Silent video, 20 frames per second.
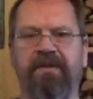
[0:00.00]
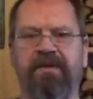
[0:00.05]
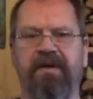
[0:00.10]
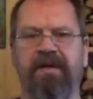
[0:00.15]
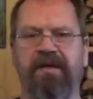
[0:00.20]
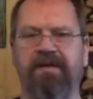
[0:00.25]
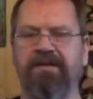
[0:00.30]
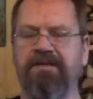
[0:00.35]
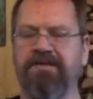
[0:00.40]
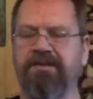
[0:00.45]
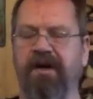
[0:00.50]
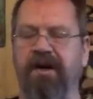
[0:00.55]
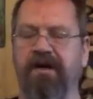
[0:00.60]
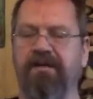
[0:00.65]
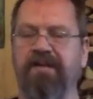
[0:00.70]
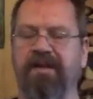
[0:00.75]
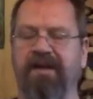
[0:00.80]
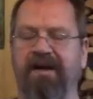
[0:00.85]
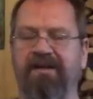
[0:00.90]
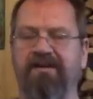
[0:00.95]
And this guy
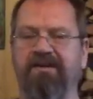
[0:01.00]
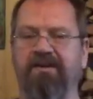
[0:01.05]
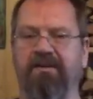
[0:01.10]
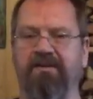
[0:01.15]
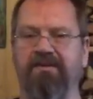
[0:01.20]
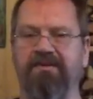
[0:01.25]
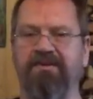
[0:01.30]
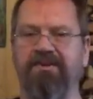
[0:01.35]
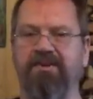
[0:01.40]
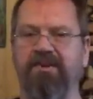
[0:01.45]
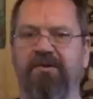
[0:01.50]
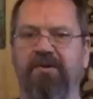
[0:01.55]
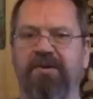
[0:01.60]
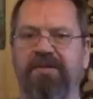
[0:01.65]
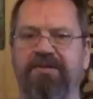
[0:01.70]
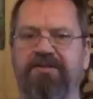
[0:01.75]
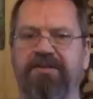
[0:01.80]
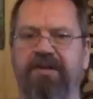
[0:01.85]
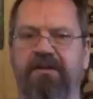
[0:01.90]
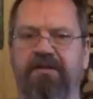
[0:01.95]
that I know, you know what
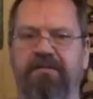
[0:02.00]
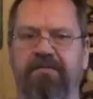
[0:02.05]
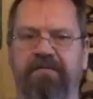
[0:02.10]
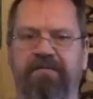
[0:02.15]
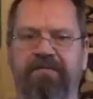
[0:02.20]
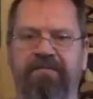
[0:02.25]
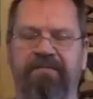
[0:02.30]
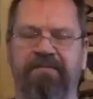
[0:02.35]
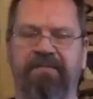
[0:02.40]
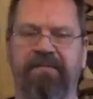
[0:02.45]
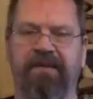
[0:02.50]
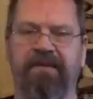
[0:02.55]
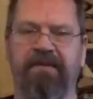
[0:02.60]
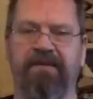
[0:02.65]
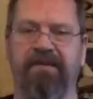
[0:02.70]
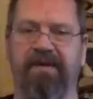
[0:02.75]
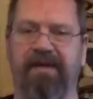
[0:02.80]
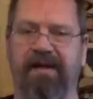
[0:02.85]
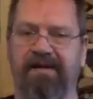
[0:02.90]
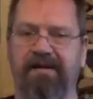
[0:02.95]
he said?
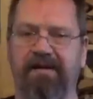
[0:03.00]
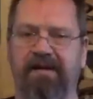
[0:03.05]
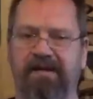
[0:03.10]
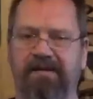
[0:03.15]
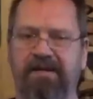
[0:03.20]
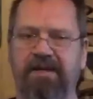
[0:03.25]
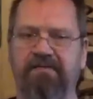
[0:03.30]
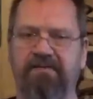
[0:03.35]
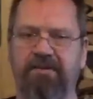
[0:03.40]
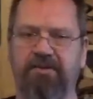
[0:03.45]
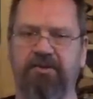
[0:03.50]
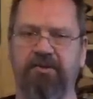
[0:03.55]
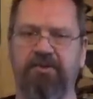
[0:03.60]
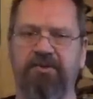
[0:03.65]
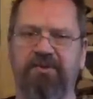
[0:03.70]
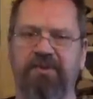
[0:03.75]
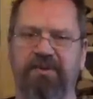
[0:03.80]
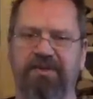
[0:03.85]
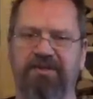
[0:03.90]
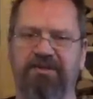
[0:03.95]
I'll give it to
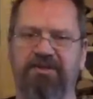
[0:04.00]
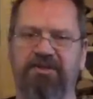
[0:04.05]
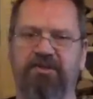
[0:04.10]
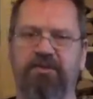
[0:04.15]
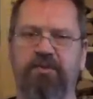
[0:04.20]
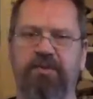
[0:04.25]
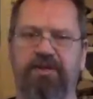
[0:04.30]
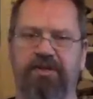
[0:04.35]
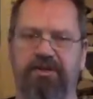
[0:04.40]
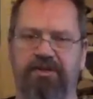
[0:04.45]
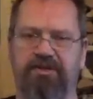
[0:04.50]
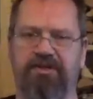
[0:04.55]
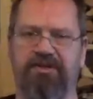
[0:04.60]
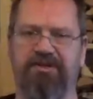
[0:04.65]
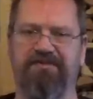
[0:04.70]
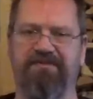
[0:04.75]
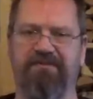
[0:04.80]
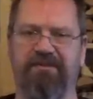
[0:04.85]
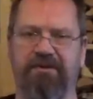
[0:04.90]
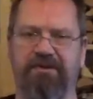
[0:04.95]
you in
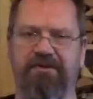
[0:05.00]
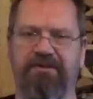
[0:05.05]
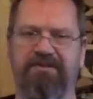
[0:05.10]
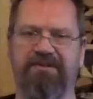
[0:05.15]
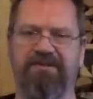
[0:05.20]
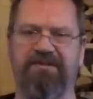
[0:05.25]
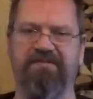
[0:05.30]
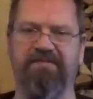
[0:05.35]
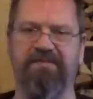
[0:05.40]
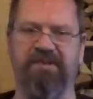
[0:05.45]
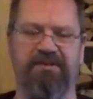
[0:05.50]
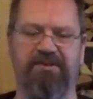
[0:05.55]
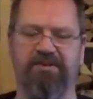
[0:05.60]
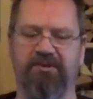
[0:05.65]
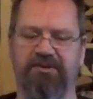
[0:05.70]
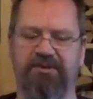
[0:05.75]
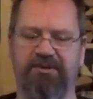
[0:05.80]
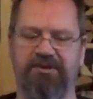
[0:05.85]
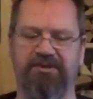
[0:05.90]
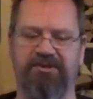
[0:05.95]
Swedish first,
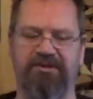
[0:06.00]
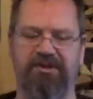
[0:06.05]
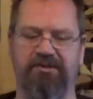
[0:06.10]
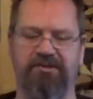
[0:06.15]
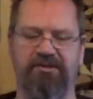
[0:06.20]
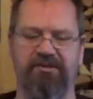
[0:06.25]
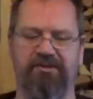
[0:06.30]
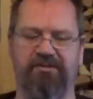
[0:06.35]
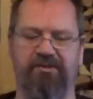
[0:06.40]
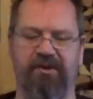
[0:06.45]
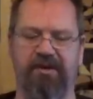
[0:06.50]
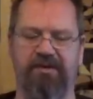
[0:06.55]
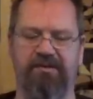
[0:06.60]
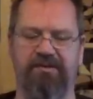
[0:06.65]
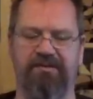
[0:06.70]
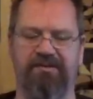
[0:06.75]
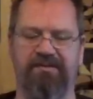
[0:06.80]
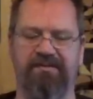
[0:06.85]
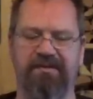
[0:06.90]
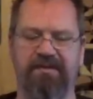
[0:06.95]
because it's such a
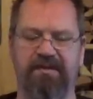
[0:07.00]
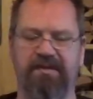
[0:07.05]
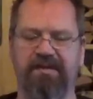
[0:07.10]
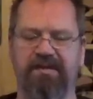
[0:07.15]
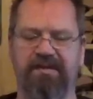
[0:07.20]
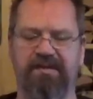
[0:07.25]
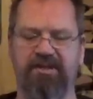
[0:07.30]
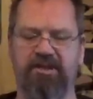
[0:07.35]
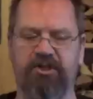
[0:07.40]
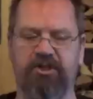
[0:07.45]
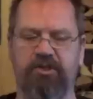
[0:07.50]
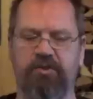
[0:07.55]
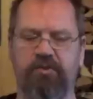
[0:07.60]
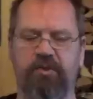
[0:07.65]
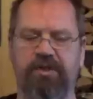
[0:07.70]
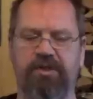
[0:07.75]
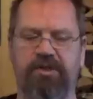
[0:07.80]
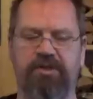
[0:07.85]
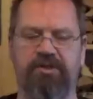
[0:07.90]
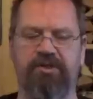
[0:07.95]
great
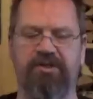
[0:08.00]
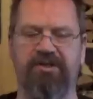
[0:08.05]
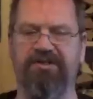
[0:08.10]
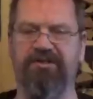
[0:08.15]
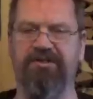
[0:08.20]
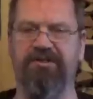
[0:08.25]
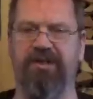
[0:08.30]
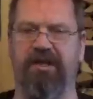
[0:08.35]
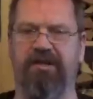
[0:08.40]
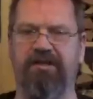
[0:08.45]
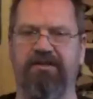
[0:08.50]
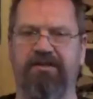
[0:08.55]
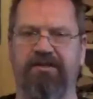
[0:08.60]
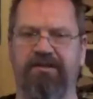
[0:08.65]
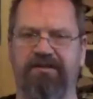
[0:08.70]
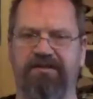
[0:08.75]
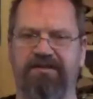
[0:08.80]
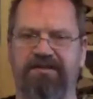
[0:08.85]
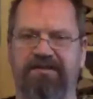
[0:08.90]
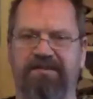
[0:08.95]
Swedish
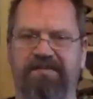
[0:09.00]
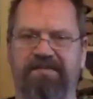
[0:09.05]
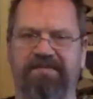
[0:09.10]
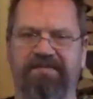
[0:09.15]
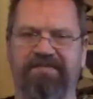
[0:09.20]
sentence.